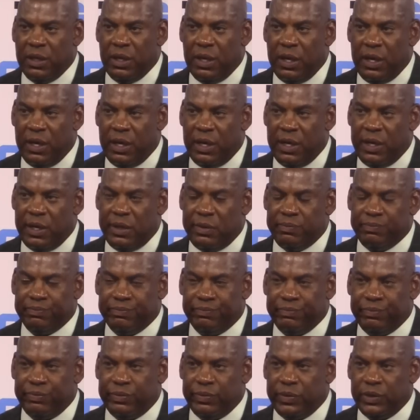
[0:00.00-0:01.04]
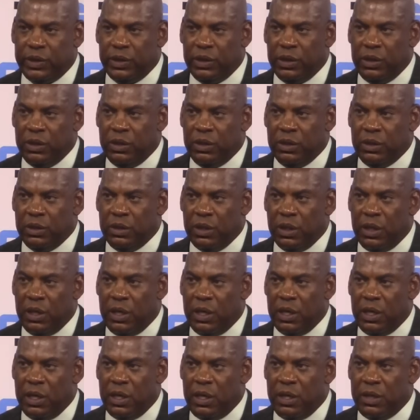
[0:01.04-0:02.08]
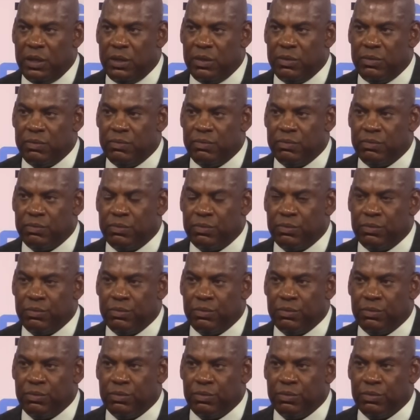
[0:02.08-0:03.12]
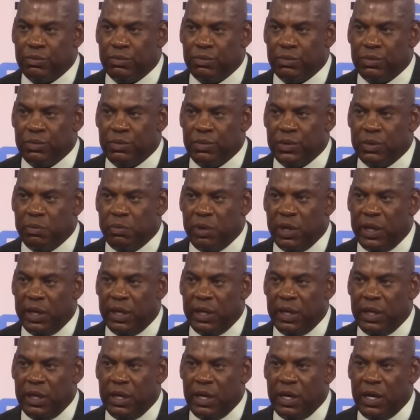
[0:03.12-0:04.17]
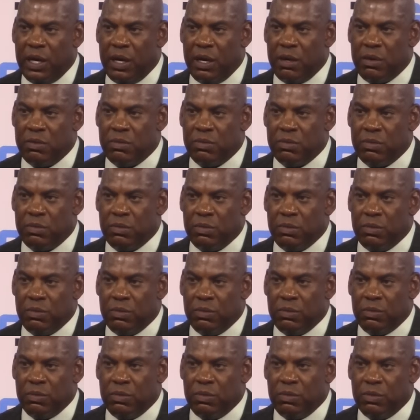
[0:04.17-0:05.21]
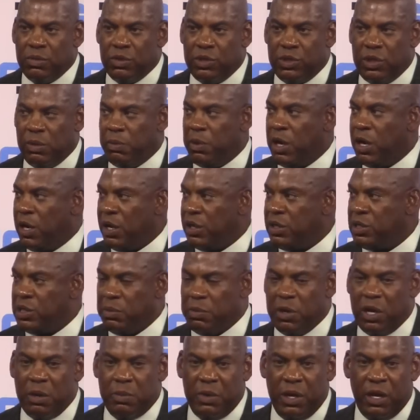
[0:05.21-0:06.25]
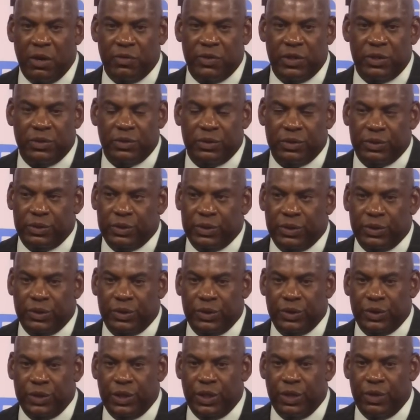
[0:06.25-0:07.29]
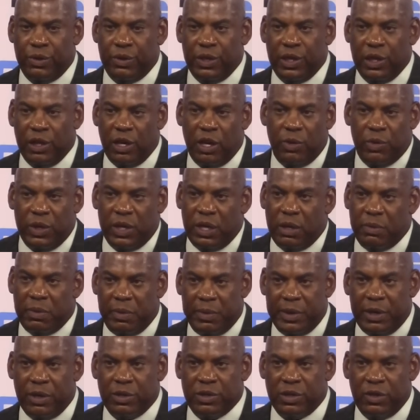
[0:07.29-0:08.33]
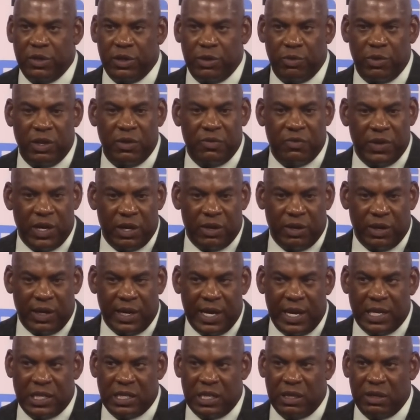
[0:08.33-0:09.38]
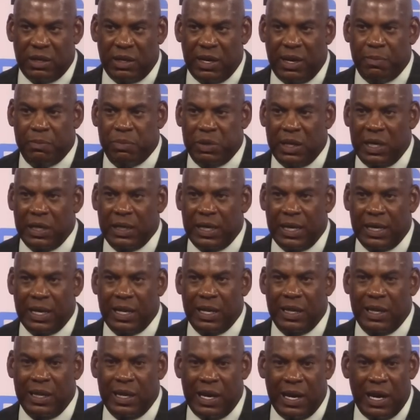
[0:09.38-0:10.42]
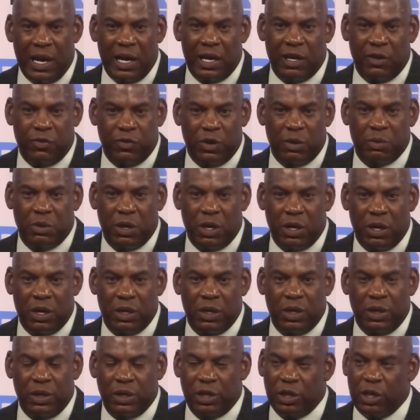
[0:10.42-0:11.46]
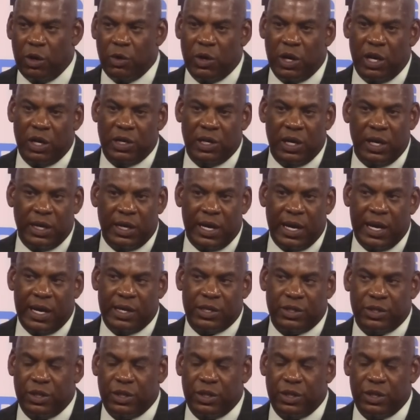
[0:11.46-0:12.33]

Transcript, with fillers: Uh, uh bringing in uh, Samar, Samar Melvin. You know, along with him, I mean, those are three veteran guys that have played like a lot of football to go with our young guys.